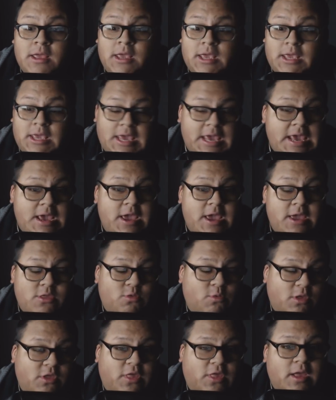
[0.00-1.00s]
He,
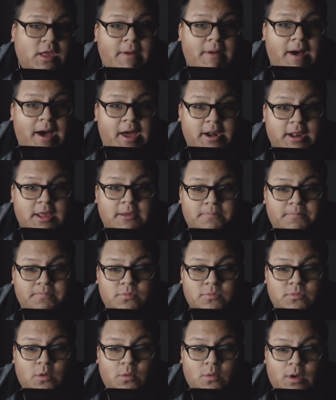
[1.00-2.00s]
you think about it,
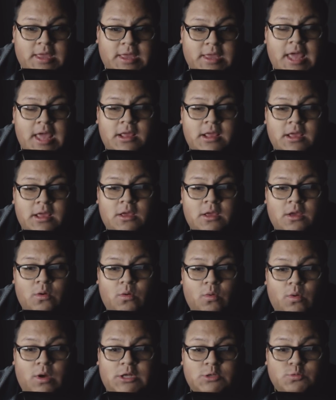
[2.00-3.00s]
again,
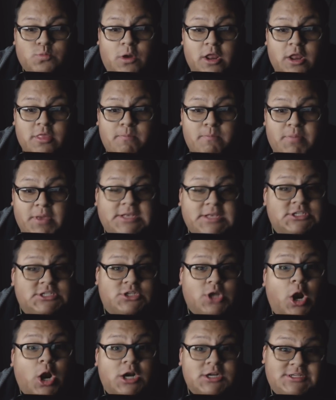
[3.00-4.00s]
was one of the big
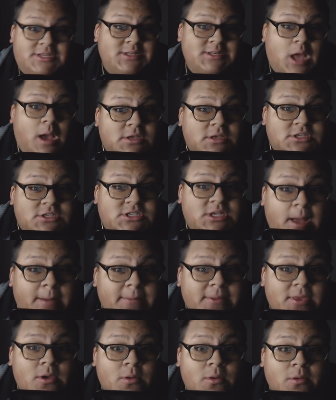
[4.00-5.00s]
stars in
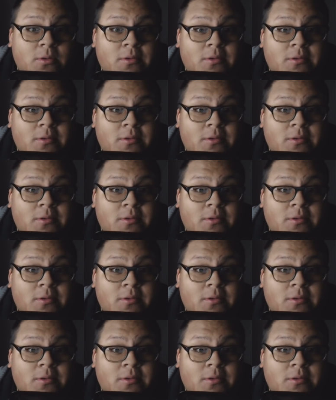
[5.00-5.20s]
WCW.